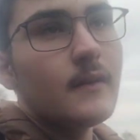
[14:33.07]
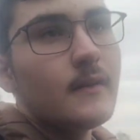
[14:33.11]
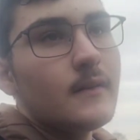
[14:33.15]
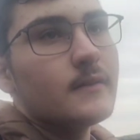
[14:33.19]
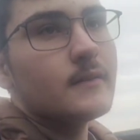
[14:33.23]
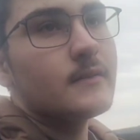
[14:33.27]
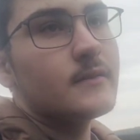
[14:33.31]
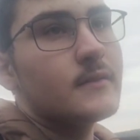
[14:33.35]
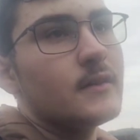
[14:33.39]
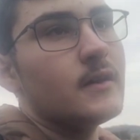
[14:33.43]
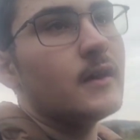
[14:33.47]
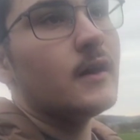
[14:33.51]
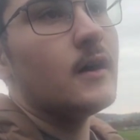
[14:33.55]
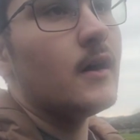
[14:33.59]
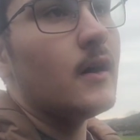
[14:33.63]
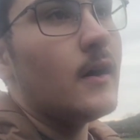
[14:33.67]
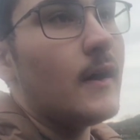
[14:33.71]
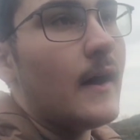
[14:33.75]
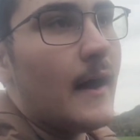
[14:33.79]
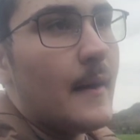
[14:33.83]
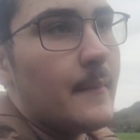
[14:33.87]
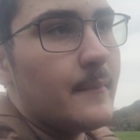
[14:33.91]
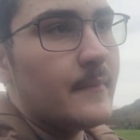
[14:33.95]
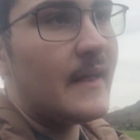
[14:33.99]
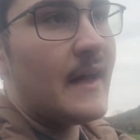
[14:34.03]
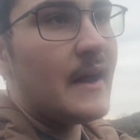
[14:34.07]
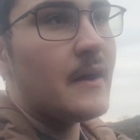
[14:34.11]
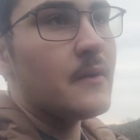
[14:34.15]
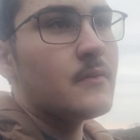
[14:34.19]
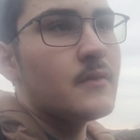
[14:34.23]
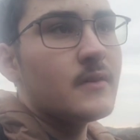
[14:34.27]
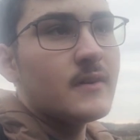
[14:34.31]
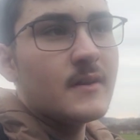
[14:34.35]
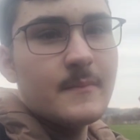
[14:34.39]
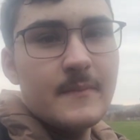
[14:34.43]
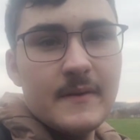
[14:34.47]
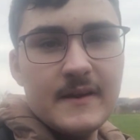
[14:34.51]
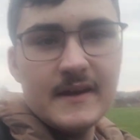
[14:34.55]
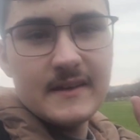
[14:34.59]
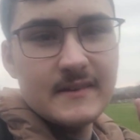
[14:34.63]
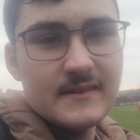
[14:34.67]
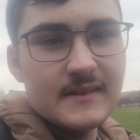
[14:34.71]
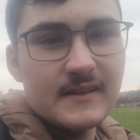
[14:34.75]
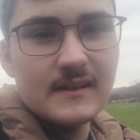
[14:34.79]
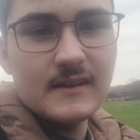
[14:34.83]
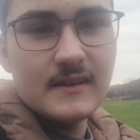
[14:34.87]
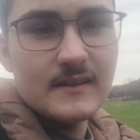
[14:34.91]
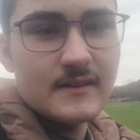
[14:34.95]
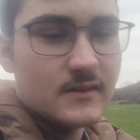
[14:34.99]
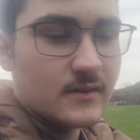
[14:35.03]
So I'm now going to
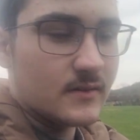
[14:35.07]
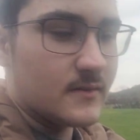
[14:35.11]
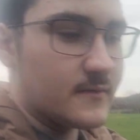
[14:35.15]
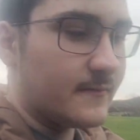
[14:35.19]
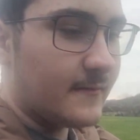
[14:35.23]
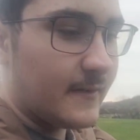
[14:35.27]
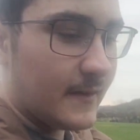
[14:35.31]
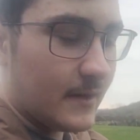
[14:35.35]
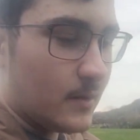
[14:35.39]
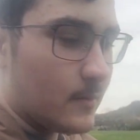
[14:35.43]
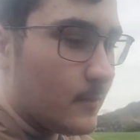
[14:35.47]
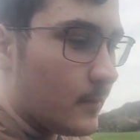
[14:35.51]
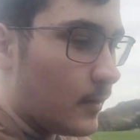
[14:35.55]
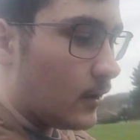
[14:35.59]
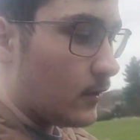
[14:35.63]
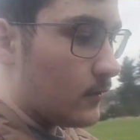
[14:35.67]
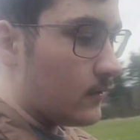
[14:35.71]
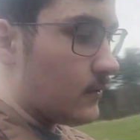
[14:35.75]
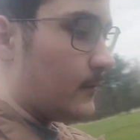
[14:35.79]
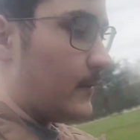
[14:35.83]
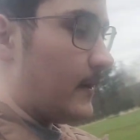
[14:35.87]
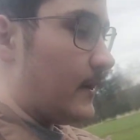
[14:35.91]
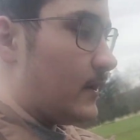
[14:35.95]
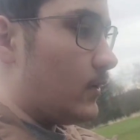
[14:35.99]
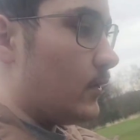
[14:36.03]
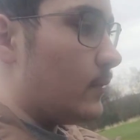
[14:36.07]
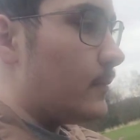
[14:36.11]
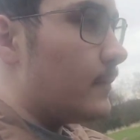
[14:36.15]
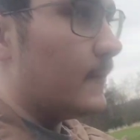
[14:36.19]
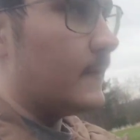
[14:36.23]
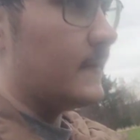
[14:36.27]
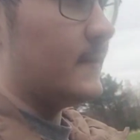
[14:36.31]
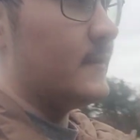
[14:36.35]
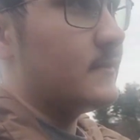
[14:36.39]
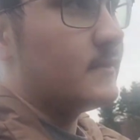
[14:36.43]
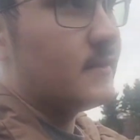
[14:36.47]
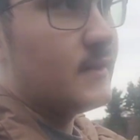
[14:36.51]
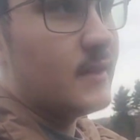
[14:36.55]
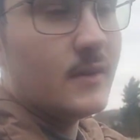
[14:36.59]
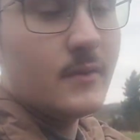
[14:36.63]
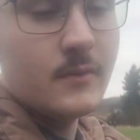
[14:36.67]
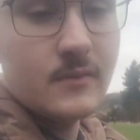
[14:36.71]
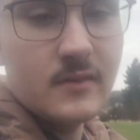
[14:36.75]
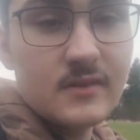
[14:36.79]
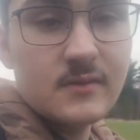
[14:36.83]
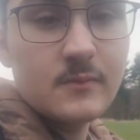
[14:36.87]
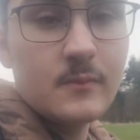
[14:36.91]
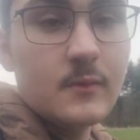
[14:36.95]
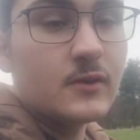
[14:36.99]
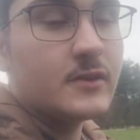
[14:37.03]
basically just film all the way up and use
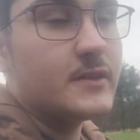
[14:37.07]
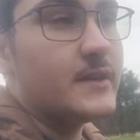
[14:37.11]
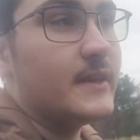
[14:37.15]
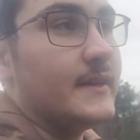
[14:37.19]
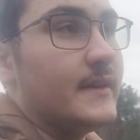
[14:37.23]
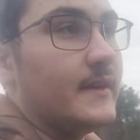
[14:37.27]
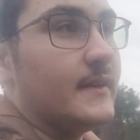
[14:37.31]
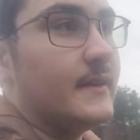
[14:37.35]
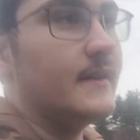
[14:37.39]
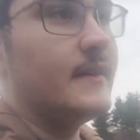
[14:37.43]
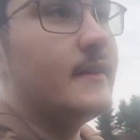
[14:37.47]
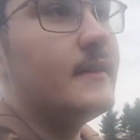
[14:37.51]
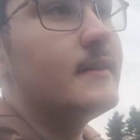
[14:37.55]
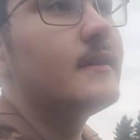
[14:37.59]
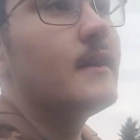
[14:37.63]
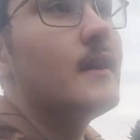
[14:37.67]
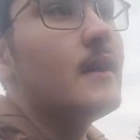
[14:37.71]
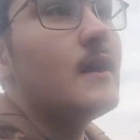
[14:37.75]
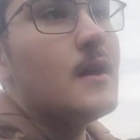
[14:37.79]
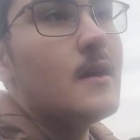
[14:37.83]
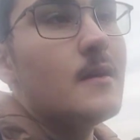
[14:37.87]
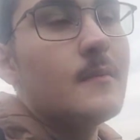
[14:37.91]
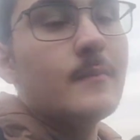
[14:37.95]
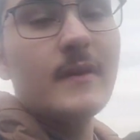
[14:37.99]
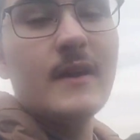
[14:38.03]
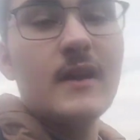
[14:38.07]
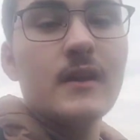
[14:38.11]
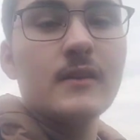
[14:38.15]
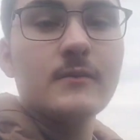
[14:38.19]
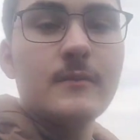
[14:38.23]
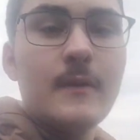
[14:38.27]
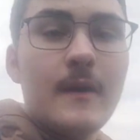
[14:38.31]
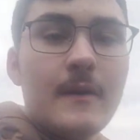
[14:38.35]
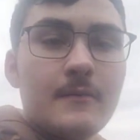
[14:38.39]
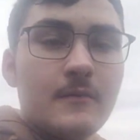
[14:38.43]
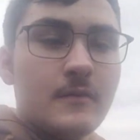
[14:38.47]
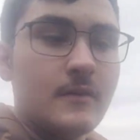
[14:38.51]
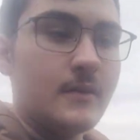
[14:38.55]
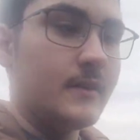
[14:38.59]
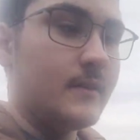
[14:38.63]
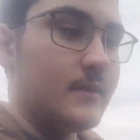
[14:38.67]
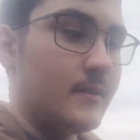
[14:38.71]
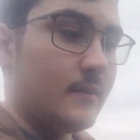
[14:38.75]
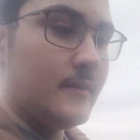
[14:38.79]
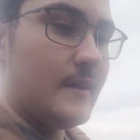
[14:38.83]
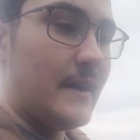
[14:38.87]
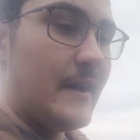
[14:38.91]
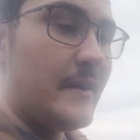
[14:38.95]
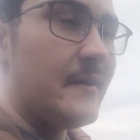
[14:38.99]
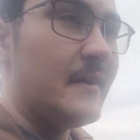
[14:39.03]
as much as I need because what I'm going
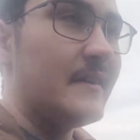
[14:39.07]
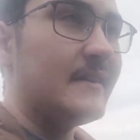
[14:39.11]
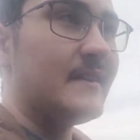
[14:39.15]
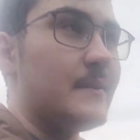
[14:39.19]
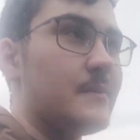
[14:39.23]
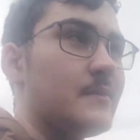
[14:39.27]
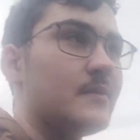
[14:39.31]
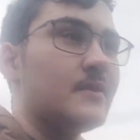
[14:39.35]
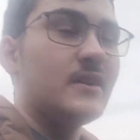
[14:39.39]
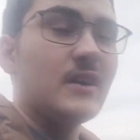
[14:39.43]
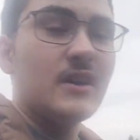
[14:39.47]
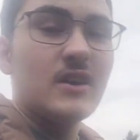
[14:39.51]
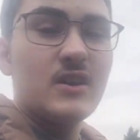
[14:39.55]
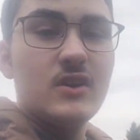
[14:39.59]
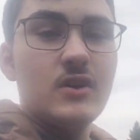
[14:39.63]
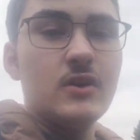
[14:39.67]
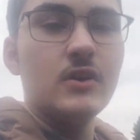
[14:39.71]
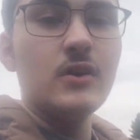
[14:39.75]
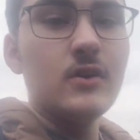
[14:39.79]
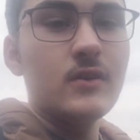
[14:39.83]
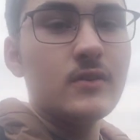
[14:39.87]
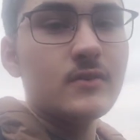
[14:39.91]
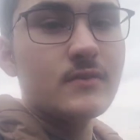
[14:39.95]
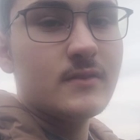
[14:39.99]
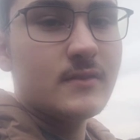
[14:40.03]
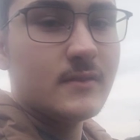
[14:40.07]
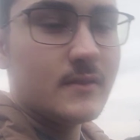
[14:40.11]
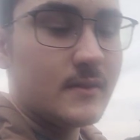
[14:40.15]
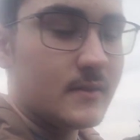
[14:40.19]
to do now is I'm going to cut